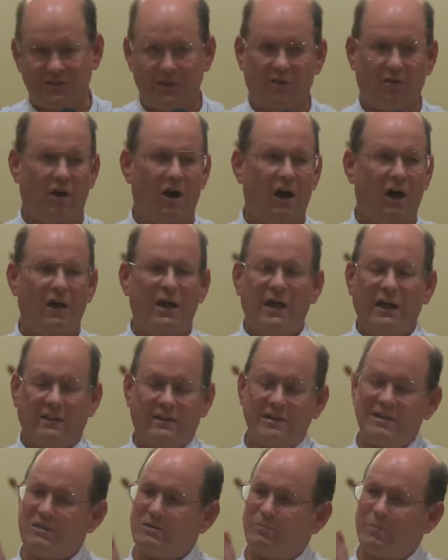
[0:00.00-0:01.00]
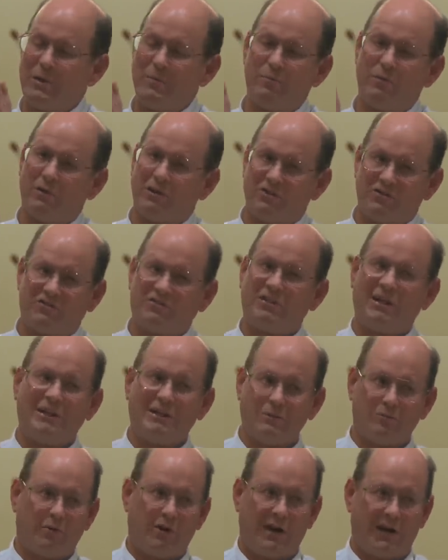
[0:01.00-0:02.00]
They're all, these people are
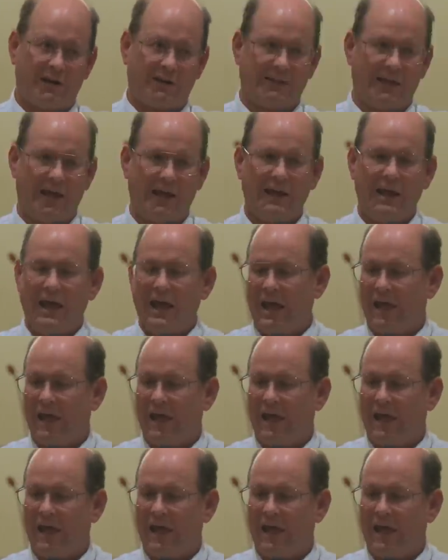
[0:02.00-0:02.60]
celebrating that,